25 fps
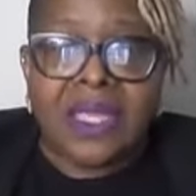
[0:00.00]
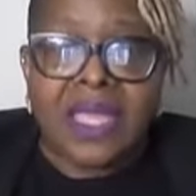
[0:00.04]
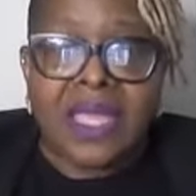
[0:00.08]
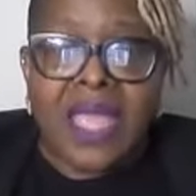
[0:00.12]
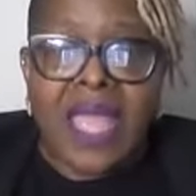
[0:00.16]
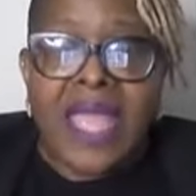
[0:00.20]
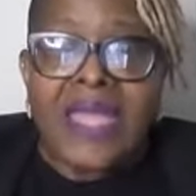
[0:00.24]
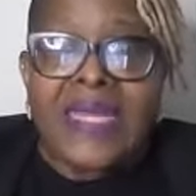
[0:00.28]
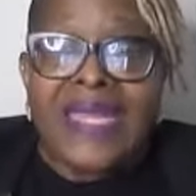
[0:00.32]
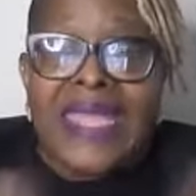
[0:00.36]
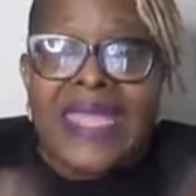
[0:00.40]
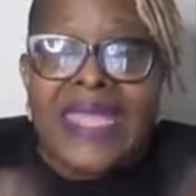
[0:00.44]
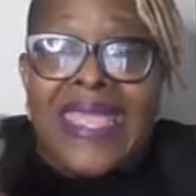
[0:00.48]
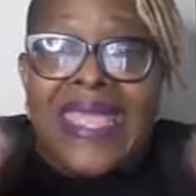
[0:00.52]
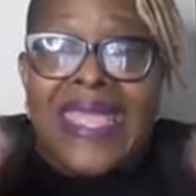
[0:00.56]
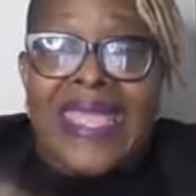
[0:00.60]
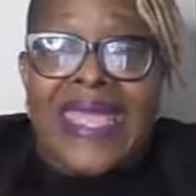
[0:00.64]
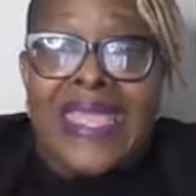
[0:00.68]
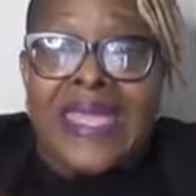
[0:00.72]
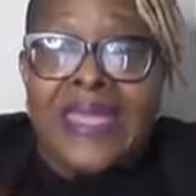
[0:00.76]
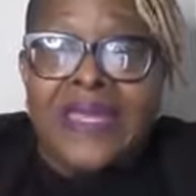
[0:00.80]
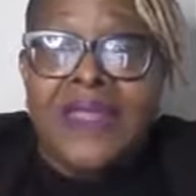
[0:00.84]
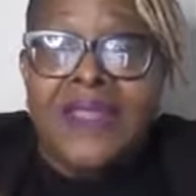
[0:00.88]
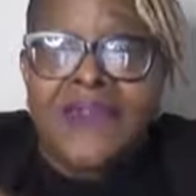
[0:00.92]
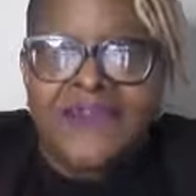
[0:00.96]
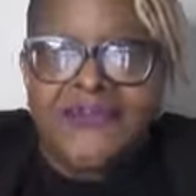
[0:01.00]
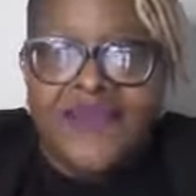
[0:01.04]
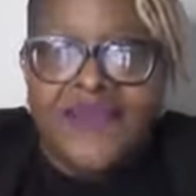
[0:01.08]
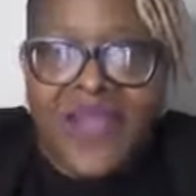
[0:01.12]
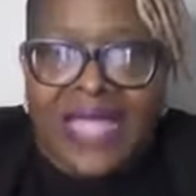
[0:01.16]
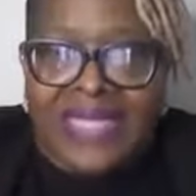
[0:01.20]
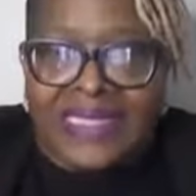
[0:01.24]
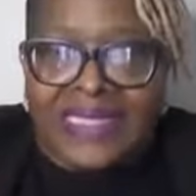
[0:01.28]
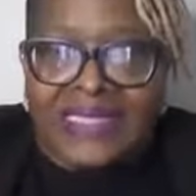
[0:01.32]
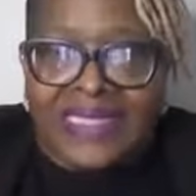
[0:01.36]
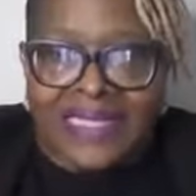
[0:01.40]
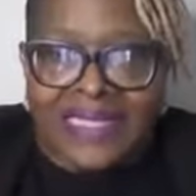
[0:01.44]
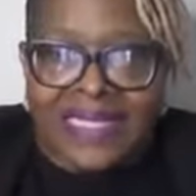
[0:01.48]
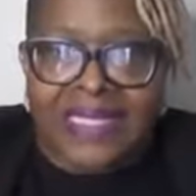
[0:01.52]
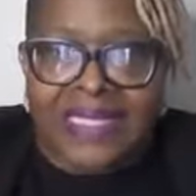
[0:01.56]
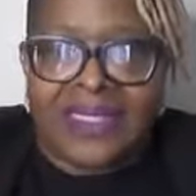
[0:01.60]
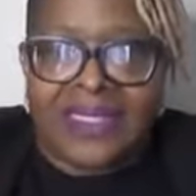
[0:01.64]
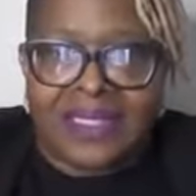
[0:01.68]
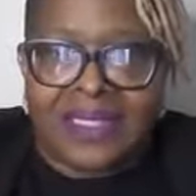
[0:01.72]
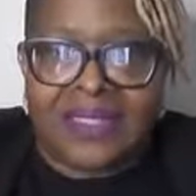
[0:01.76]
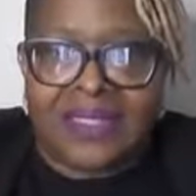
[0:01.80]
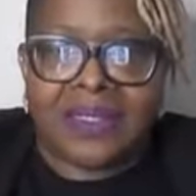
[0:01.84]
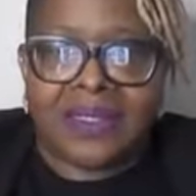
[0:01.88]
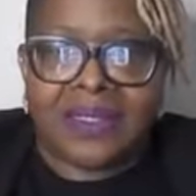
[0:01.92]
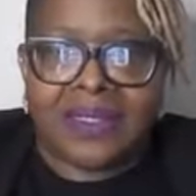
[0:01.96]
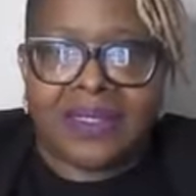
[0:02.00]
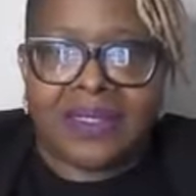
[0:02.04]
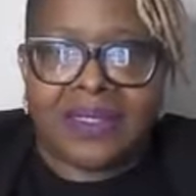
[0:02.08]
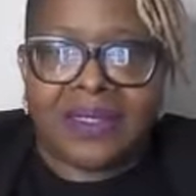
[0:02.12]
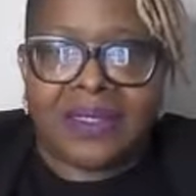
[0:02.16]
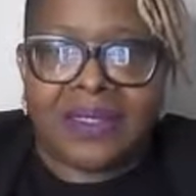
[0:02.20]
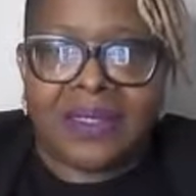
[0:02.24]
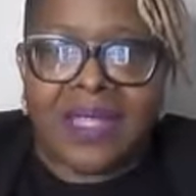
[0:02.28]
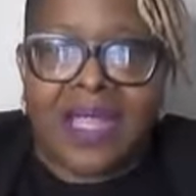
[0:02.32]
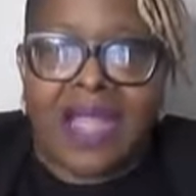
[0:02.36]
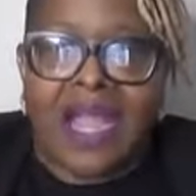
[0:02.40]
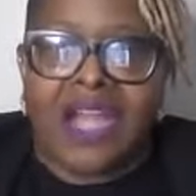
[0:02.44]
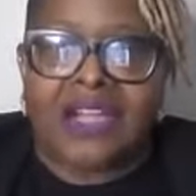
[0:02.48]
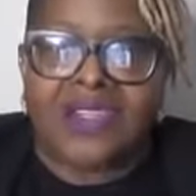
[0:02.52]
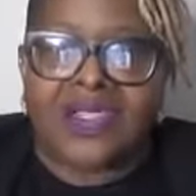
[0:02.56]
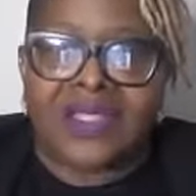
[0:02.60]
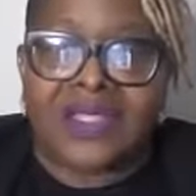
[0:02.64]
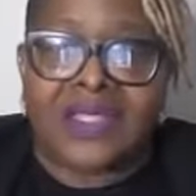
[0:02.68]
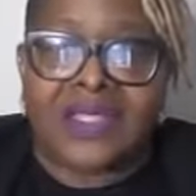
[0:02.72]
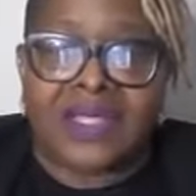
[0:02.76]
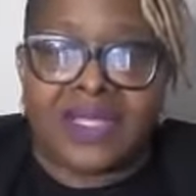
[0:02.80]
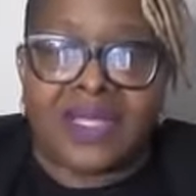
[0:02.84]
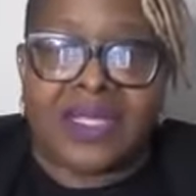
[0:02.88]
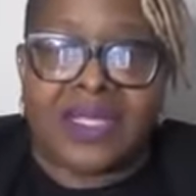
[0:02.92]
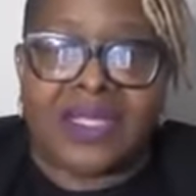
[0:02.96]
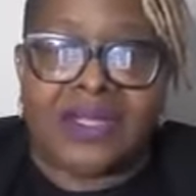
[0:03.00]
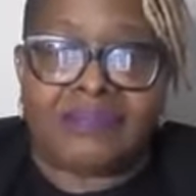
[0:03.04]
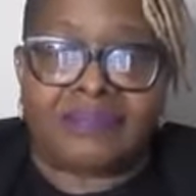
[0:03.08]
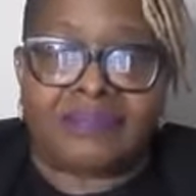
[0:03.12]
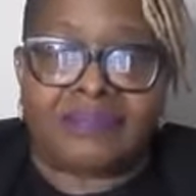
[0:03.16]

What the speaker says: and infected our city.